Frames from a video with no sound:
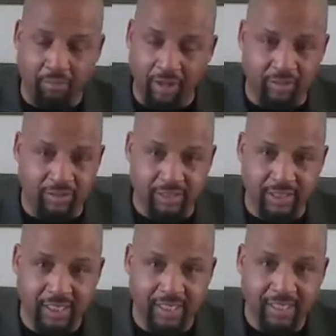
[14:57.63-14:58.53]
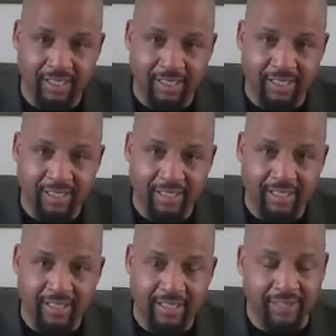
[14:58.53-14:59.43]
worse.
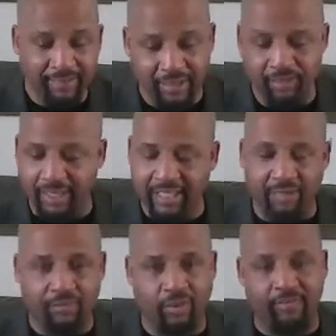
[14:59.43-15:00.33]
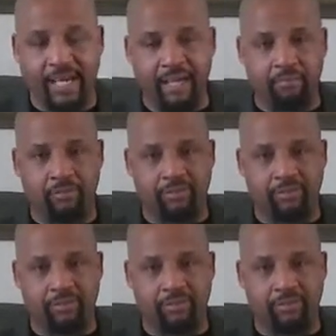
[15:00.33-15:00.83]
Living on the level of animals.